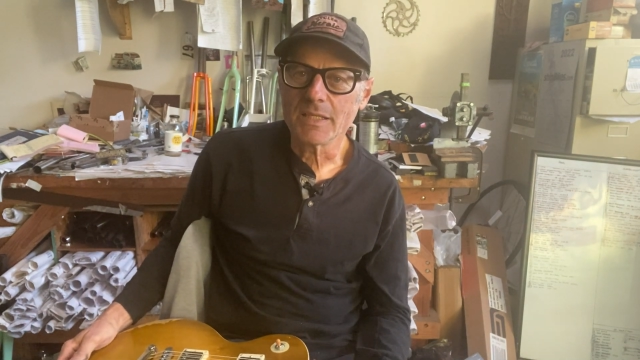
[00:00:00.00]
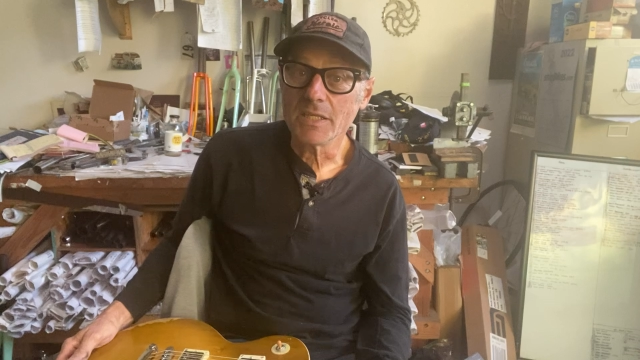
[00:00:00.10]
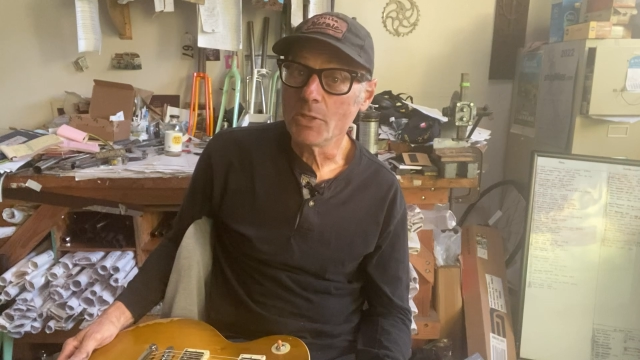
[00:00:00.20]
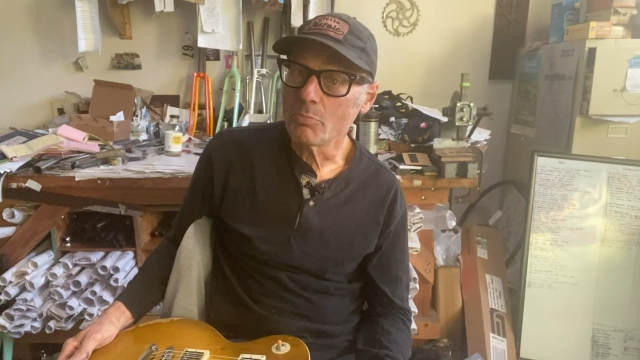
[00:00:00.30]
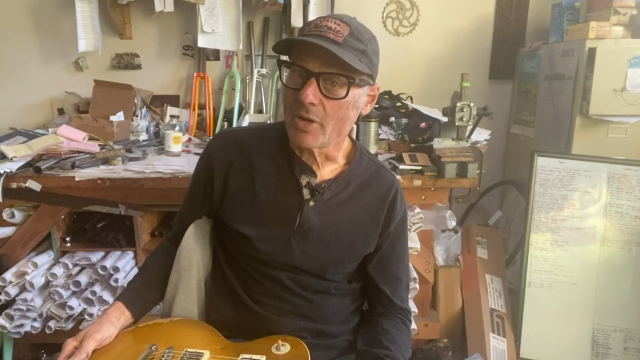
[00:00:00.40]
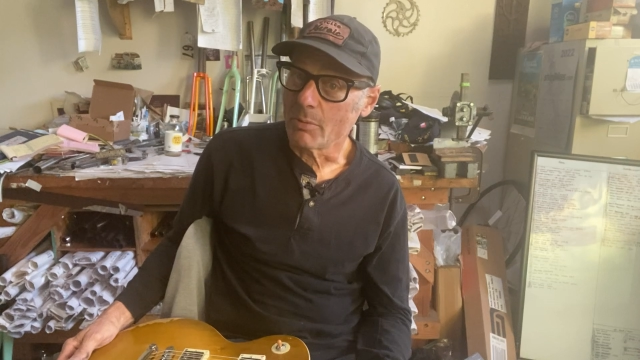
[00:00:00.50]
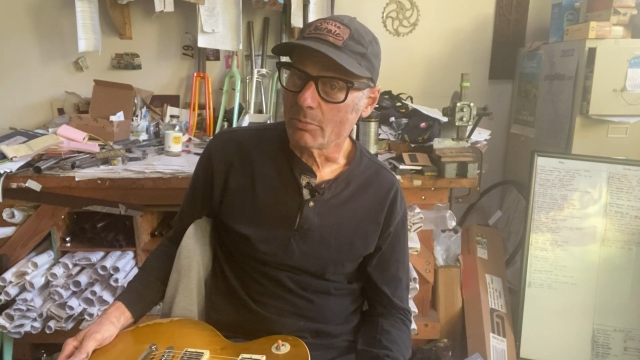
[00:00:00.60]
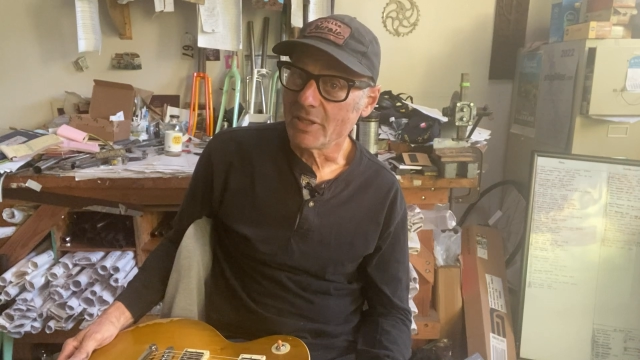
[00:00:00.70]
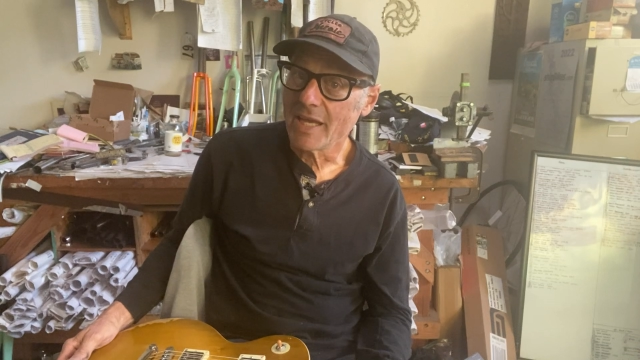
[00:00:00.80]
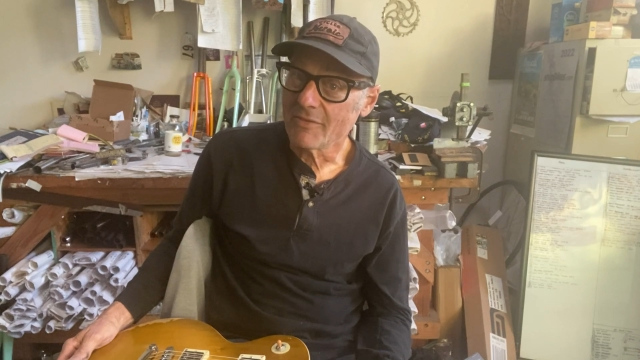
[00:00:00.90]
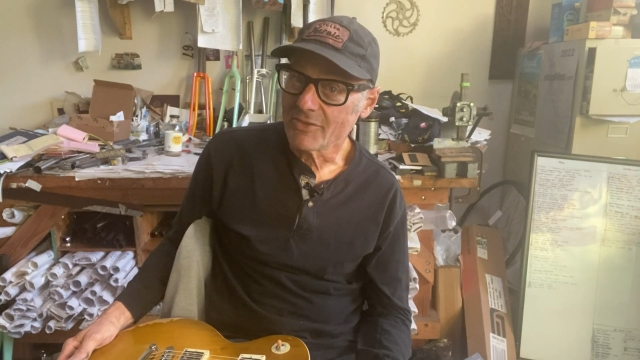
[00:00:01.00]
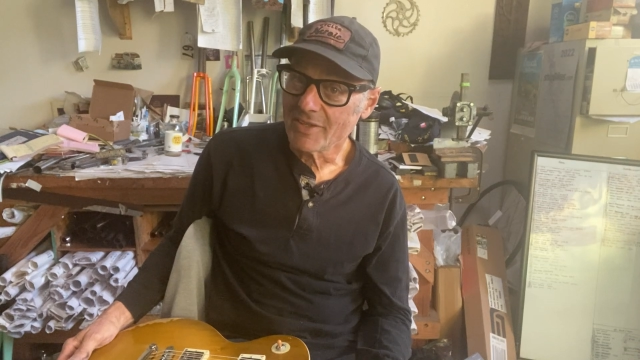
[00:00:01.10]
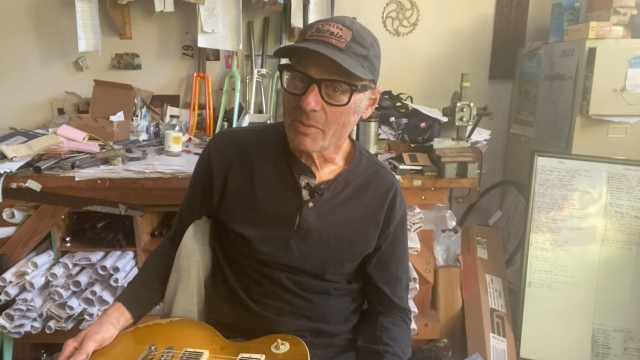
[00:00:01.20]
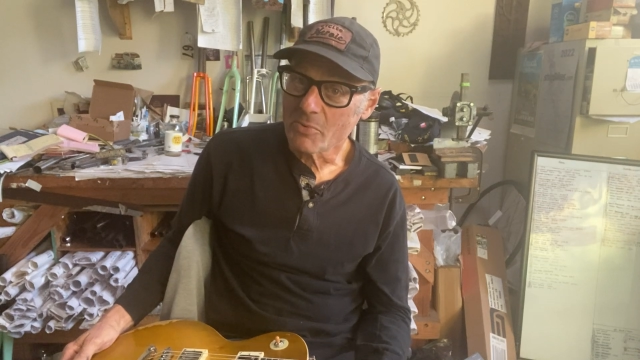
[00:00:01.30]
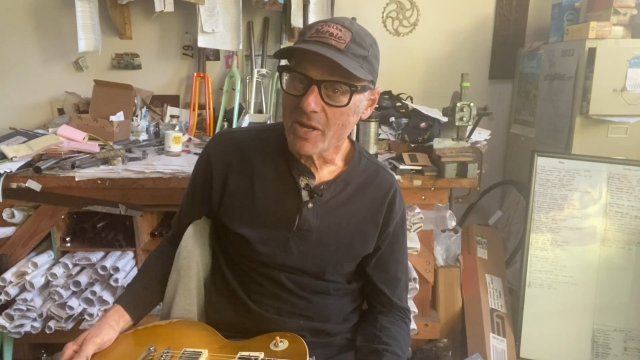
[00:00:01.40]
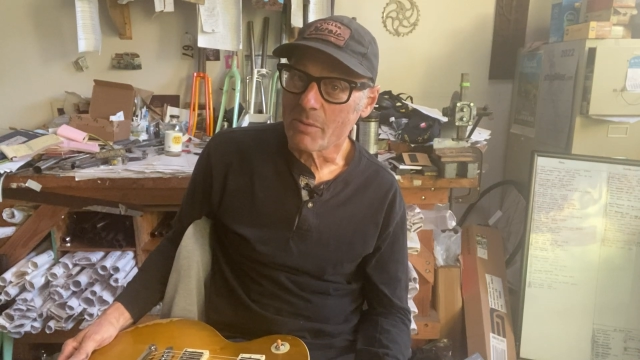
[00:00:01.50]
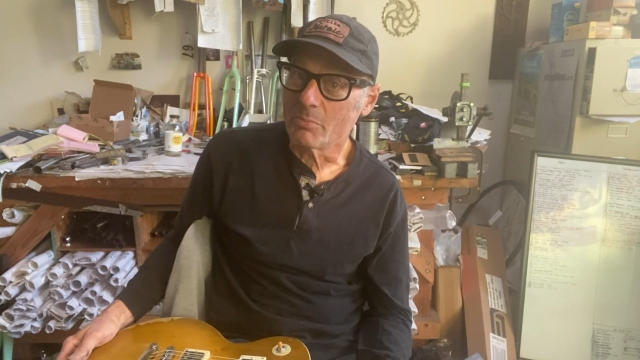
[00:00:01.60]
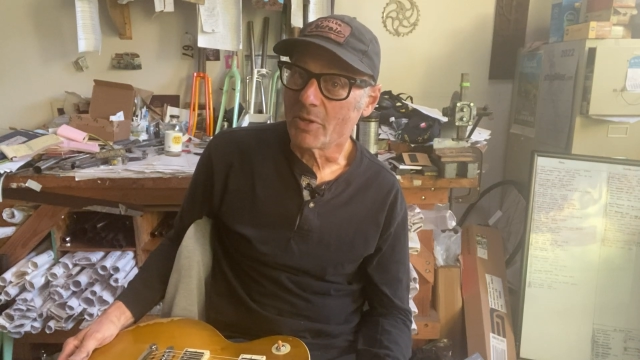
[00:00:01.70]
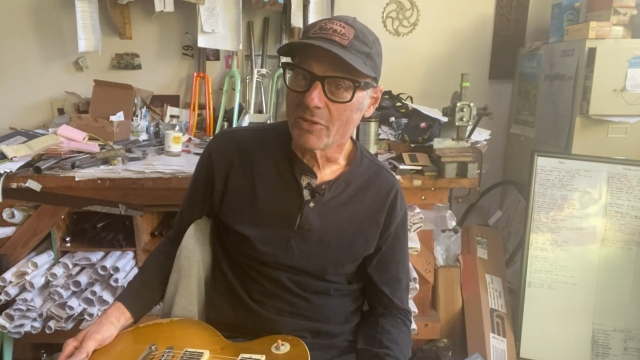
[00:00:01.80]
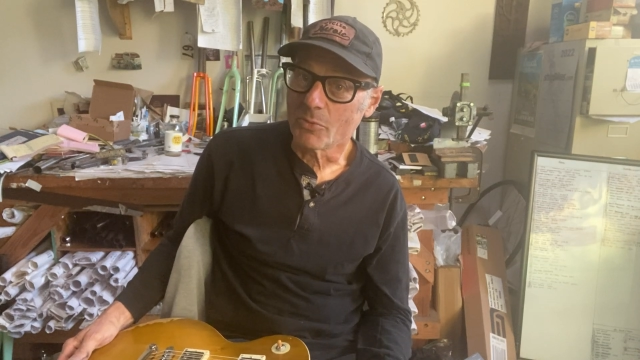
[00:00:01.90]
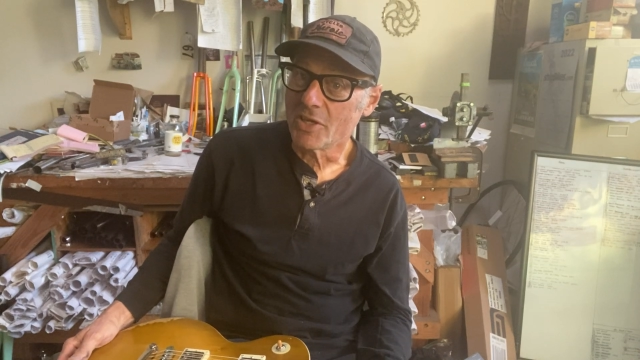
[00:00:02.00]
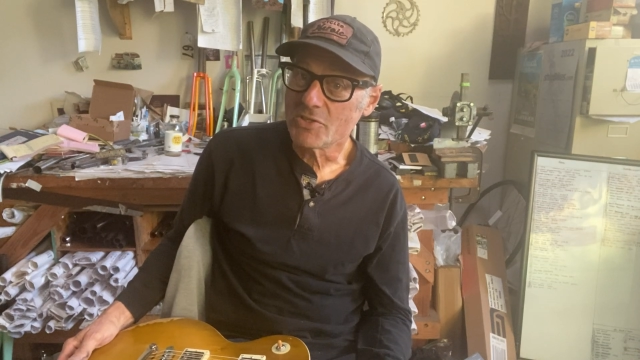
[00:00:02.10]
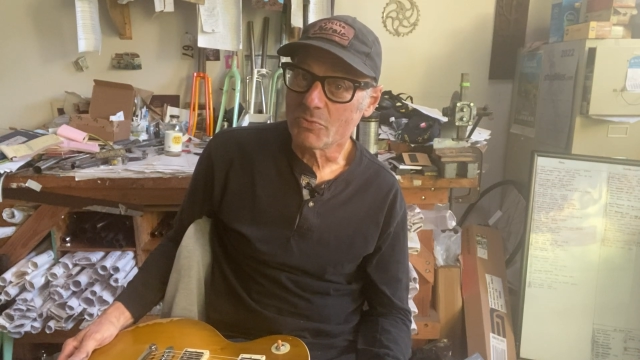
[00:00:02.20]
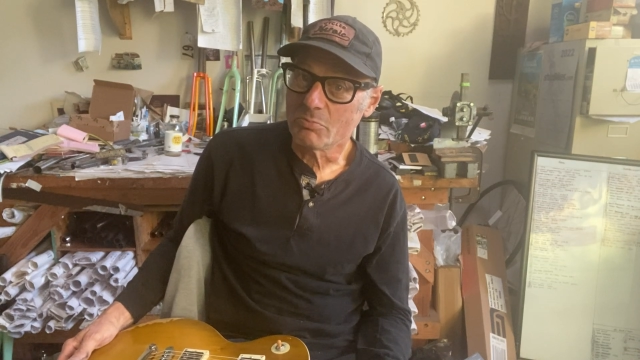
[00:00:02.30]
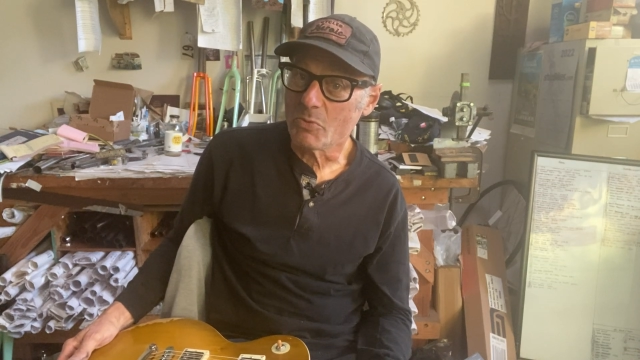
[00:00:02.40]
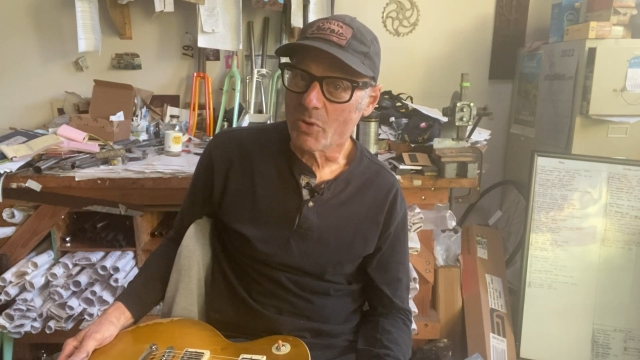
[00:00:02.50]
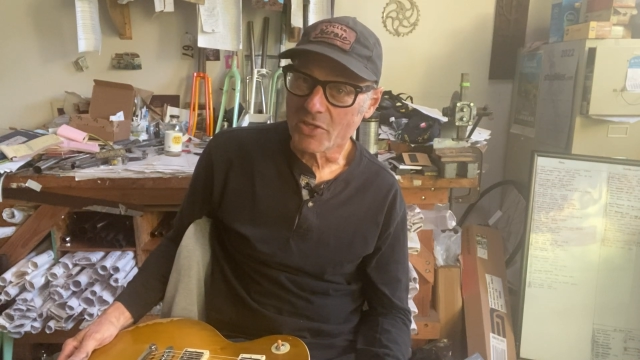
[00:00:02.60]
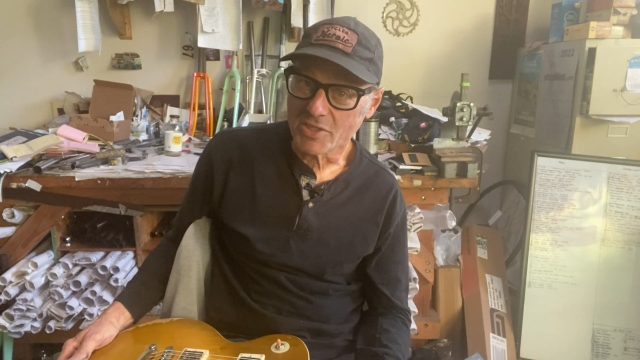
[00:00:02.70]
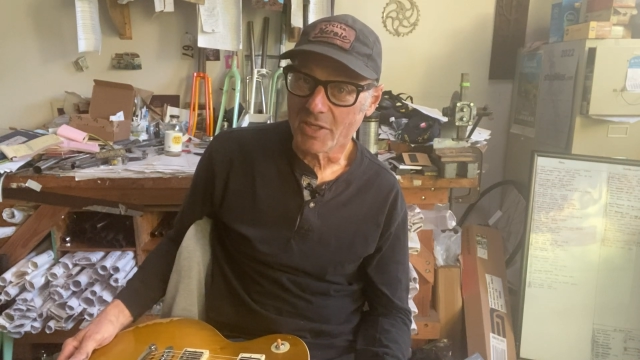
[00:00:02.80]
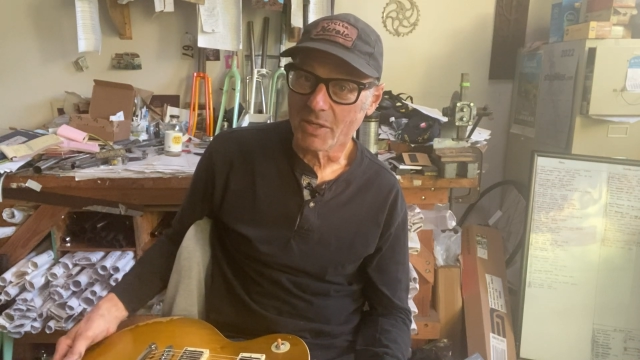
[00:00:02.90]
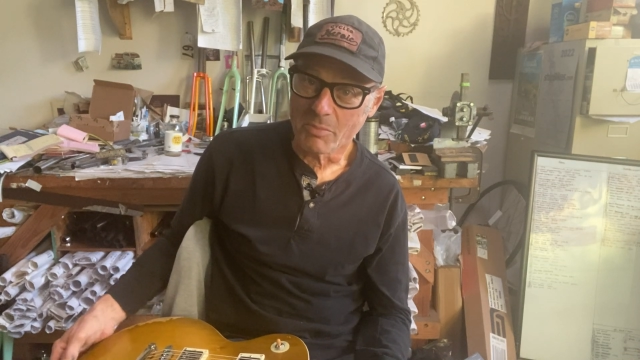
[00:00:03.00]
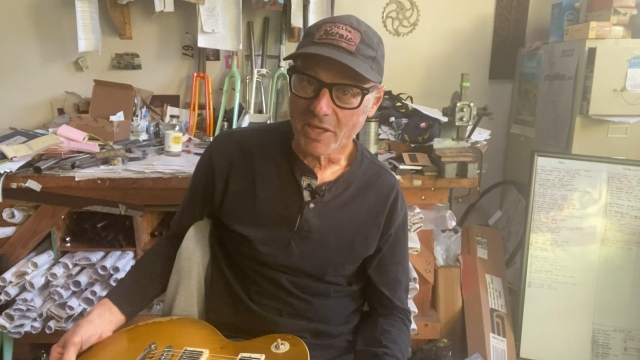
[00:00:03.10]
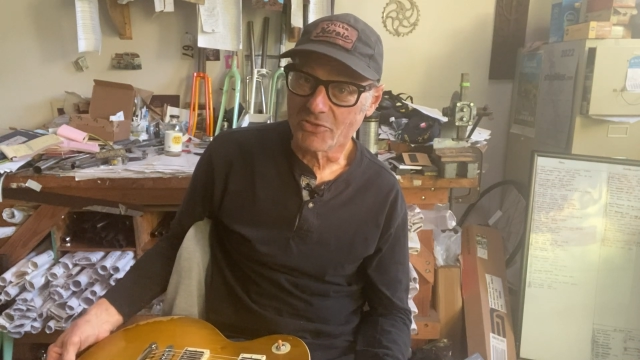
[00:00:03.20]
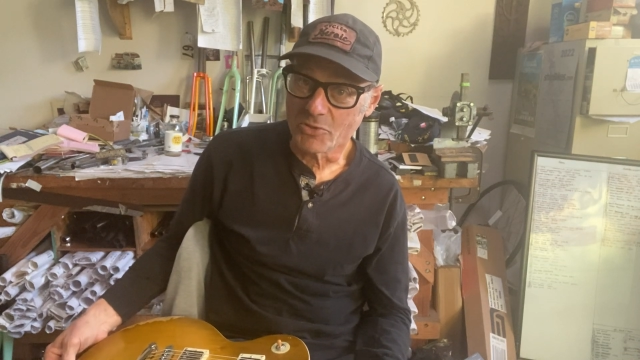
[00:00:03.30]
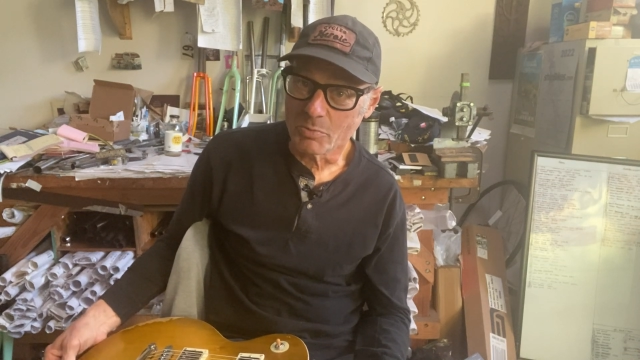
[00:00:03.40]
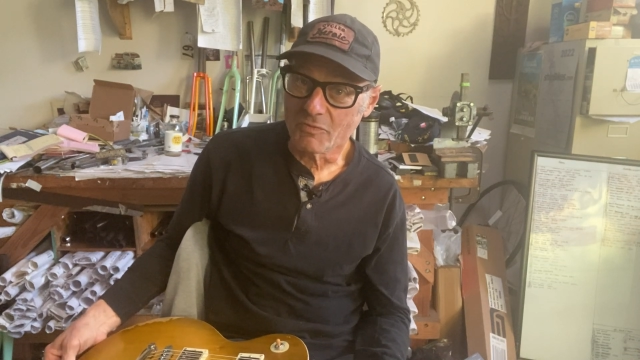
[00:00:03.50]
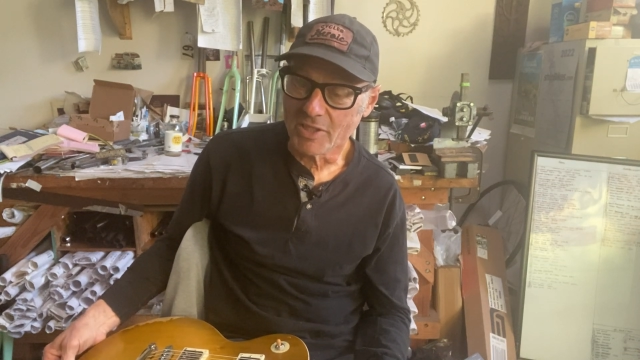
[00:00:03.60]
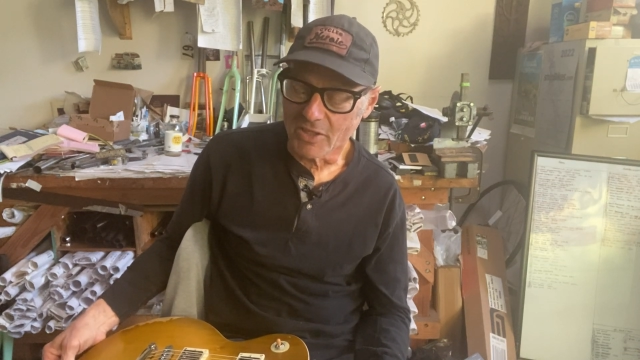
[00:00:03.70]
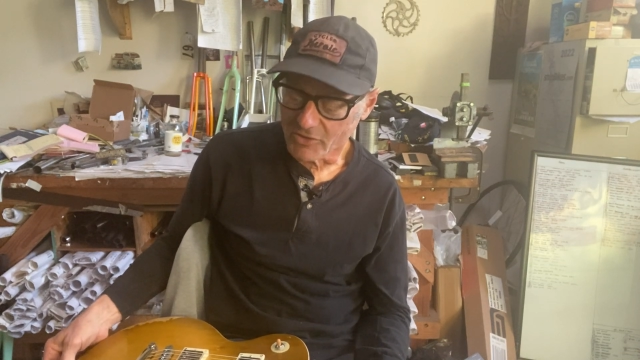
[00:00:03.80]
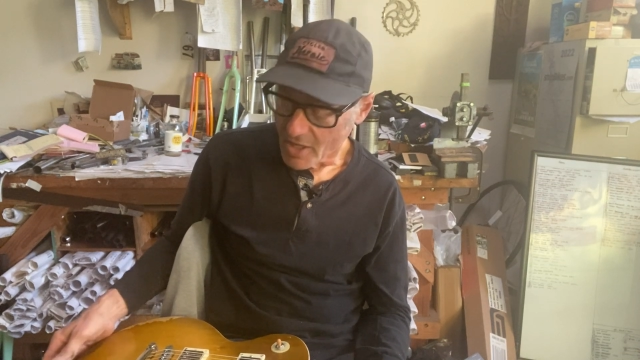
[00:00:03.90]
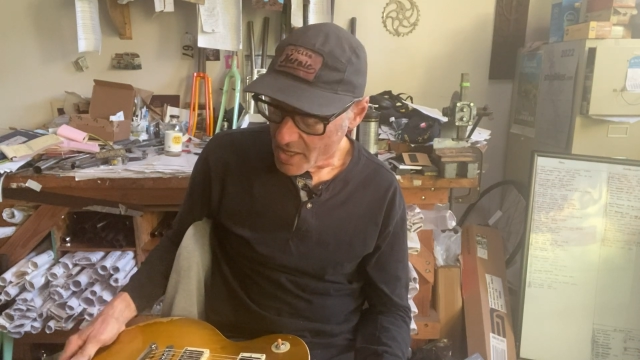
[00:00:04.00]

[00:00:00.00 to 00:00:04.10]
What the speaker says: You probably have the same problem. Otherwise, you wouldn't be watching my stupid videos.